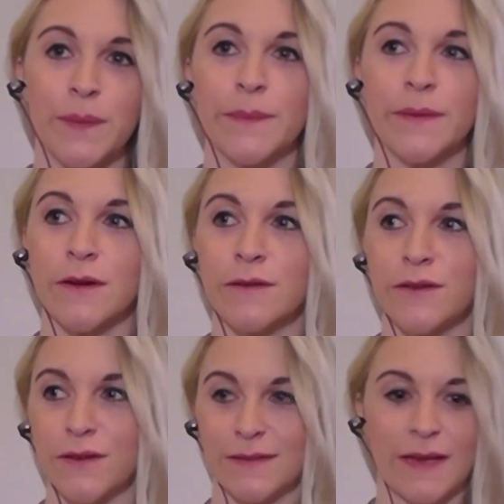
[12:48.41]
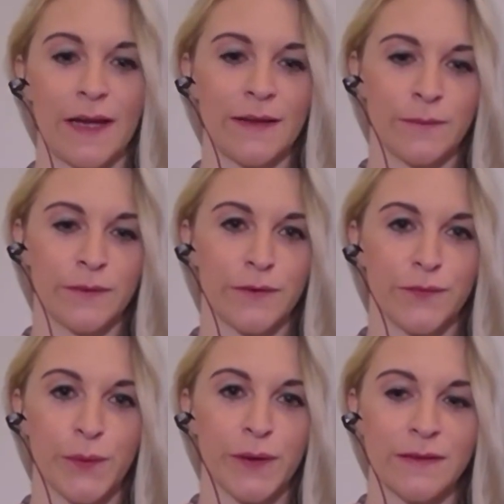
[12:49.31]
people don't just die when they're
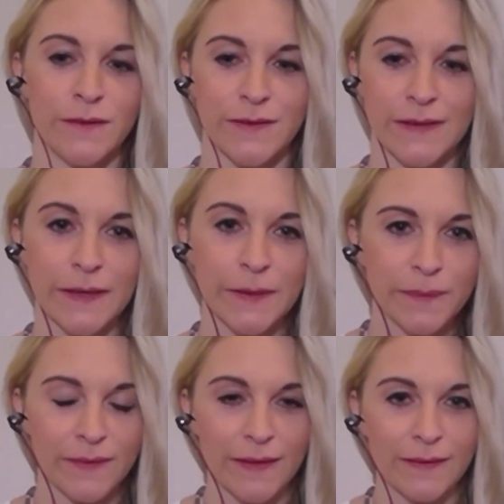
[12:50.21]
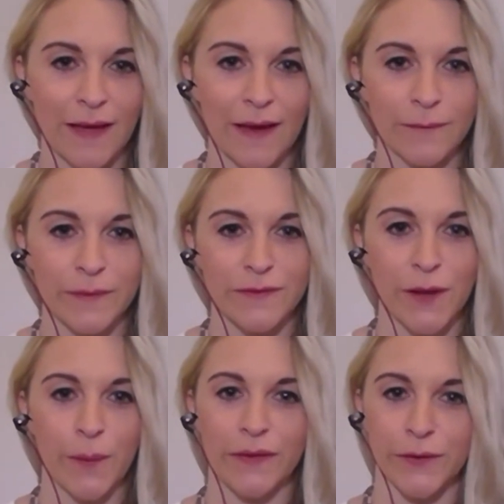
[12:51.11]
40 in their sleep like that with
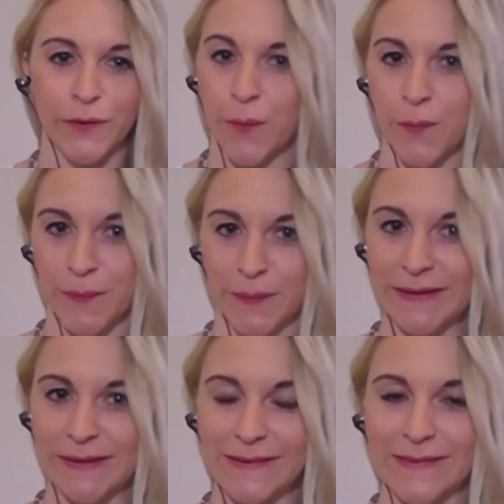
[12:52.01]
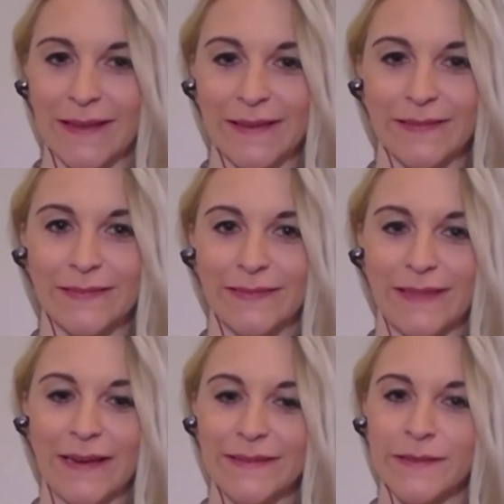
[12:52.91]
no other comorbidities. Like right
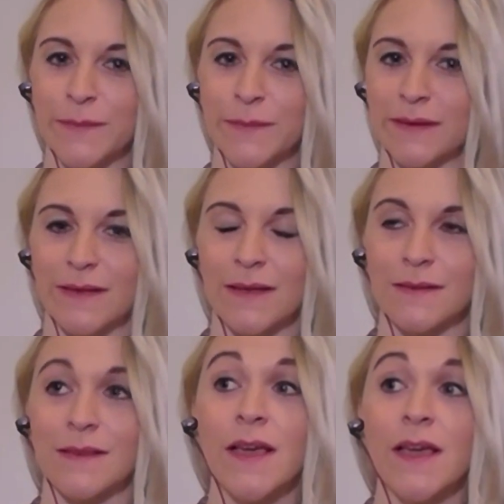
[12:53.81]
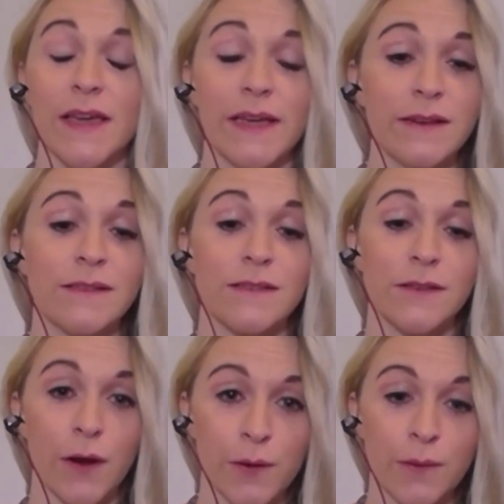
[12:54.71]
that doesn't right. make sense right. it is
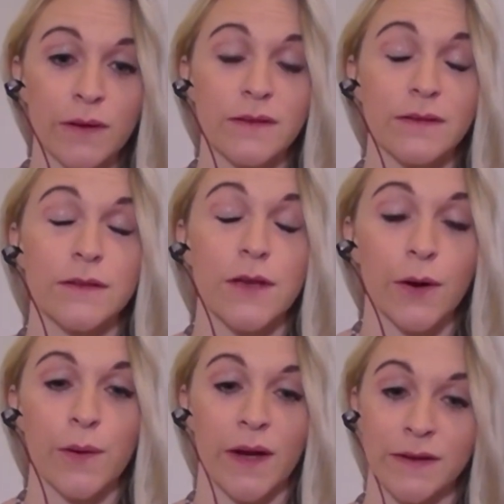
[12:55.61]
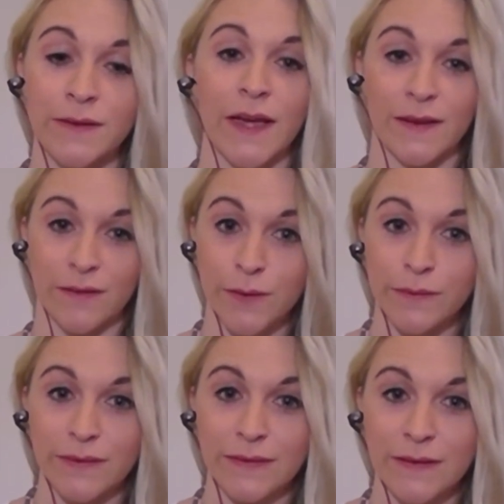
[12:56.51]
so so
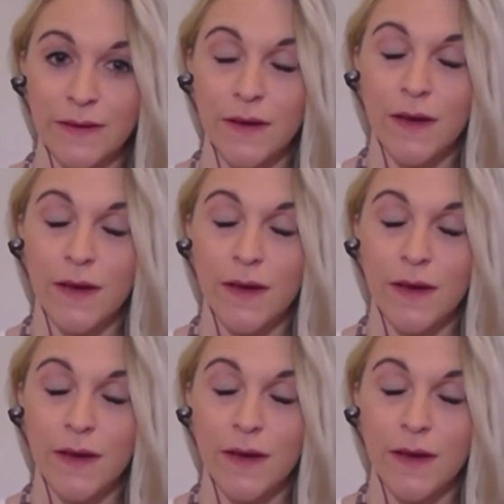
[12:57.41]
undiagnosed yeah.